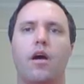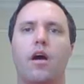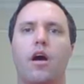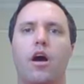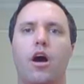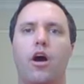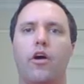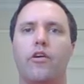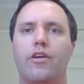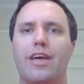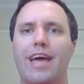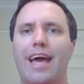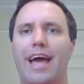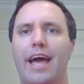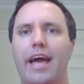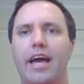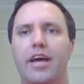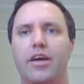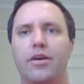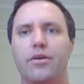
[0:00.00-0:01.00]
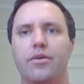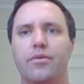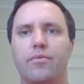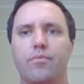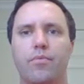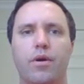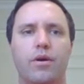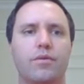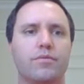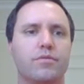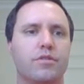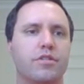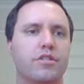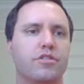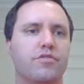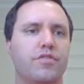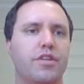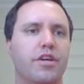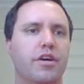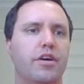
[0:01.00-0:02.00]
Okay, welcome to
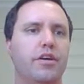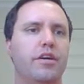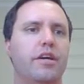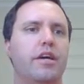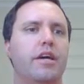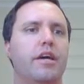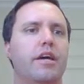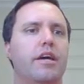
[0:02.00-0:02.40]
this video.